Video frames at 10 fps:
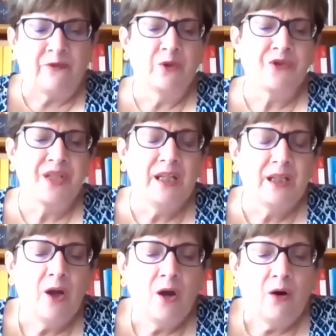For
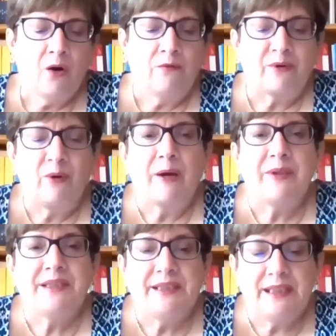sake of
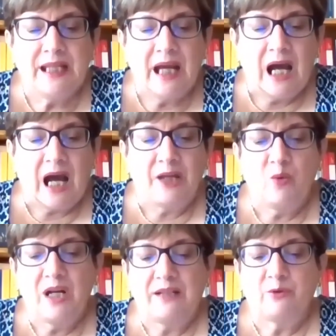clarity, I
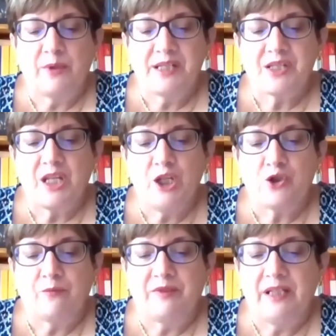will address
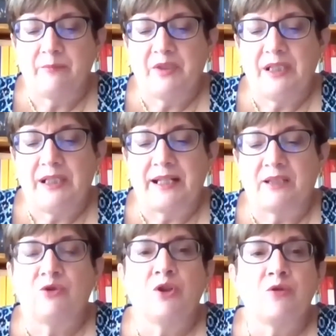each of them in an
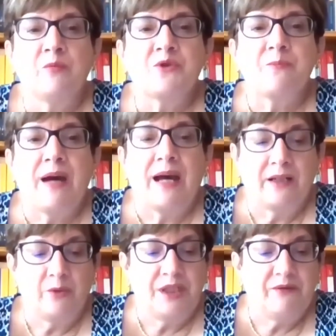autonomous
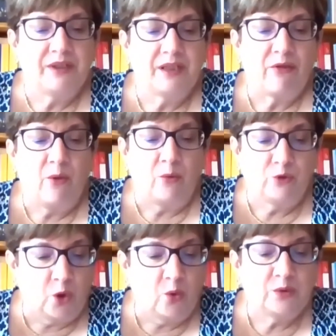manner, even
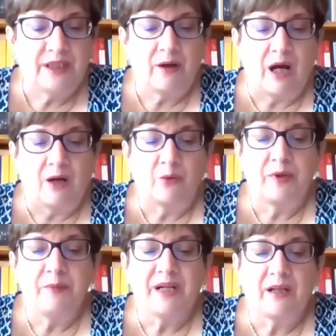though there are
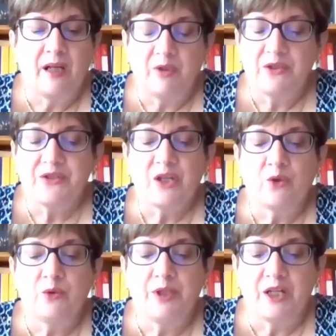remarkable
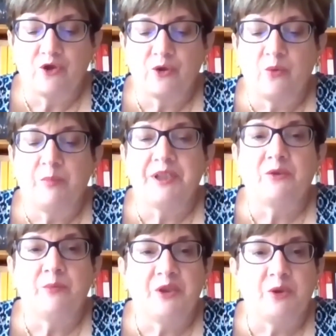connections
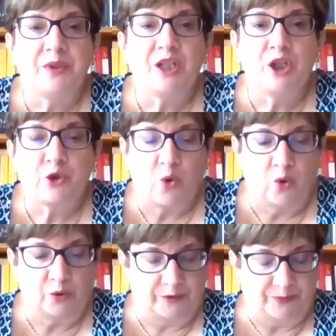between each
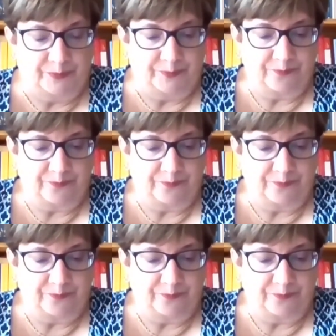other.